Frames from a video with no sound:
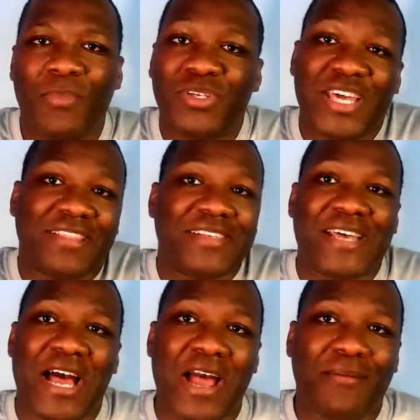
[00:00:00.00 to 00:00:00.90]
Which at the
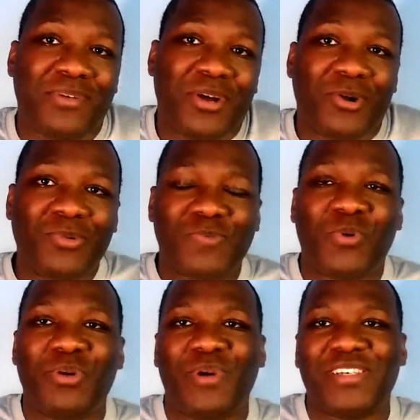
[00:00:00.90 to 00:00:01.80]
time, you know, was
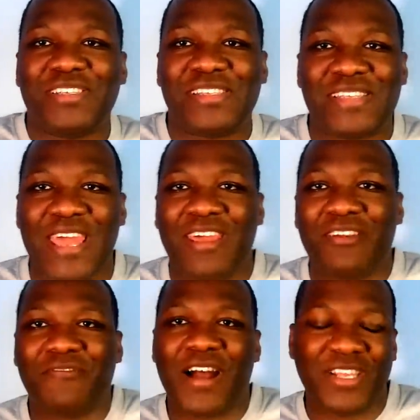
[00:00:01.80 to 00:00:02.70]
pretty much the
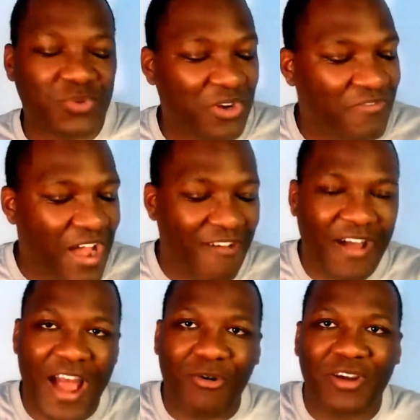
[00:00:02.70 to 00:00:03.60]
standard. 525
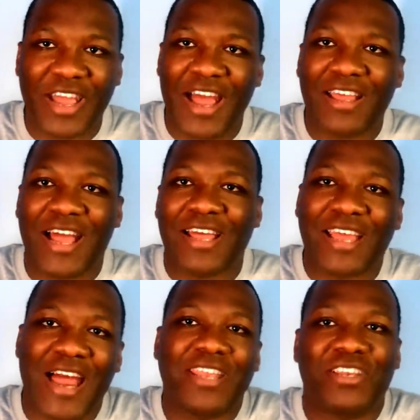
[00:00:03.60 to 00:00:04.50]
an hour got got
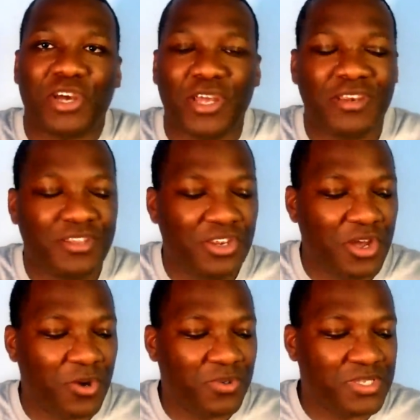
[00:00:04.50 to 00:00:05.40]
got it done, you know.